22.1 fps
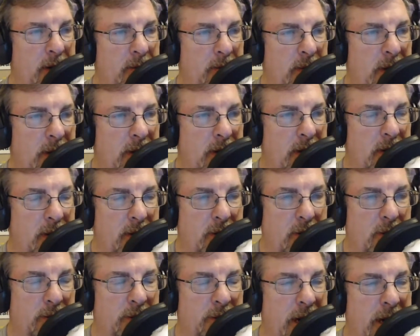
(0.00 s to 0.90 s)

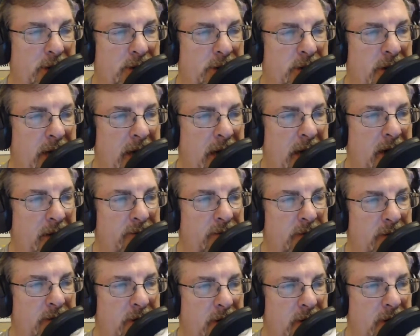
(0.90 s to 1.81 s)
earth caches they have
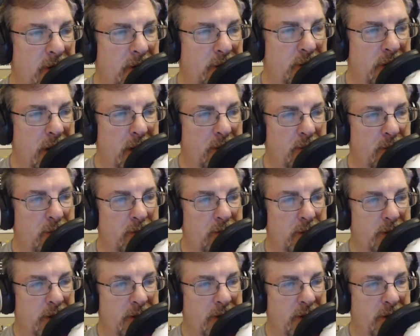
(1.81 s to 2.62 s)
in the chat room, which I think